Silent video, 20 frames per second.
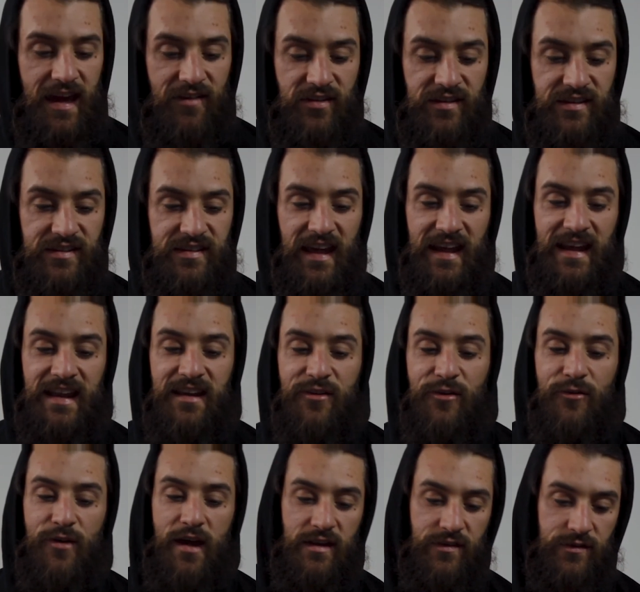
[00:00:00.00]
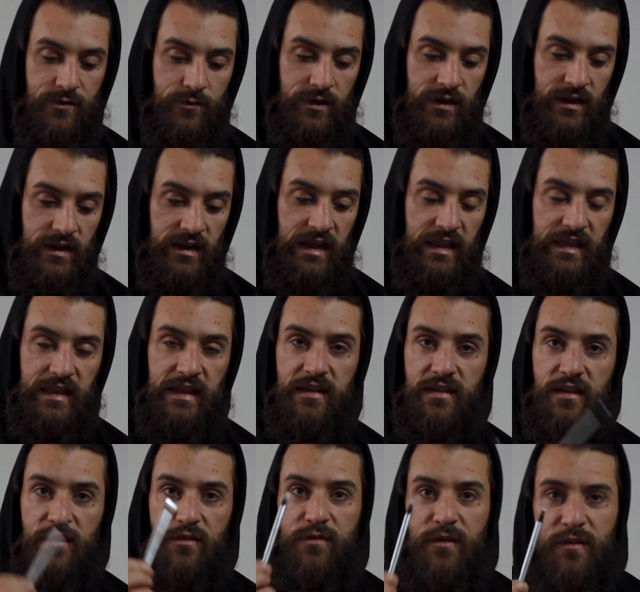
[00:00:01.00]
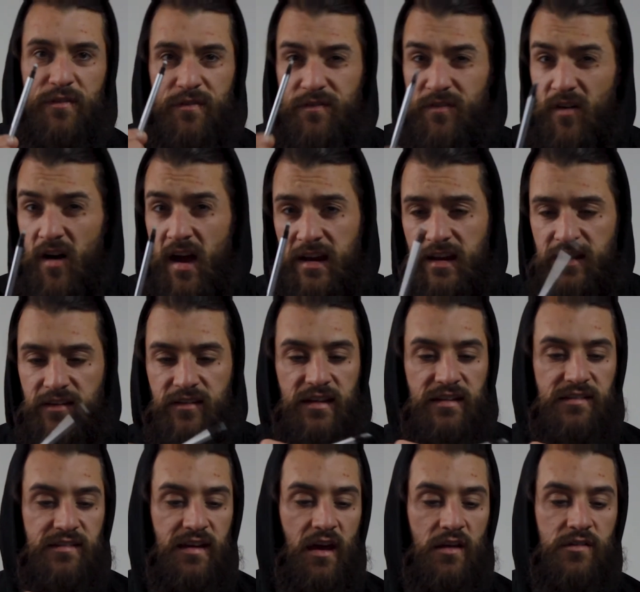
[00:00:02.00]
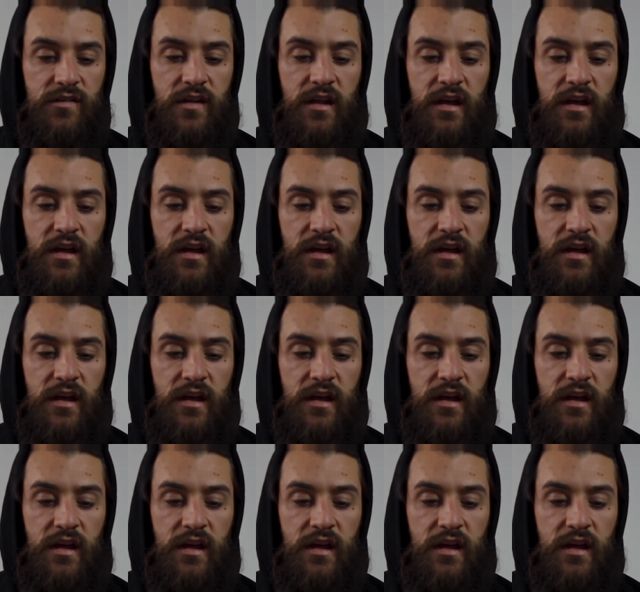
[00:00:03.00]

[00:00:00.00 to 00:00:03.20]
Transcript: a second eraser in here. This is for finer details.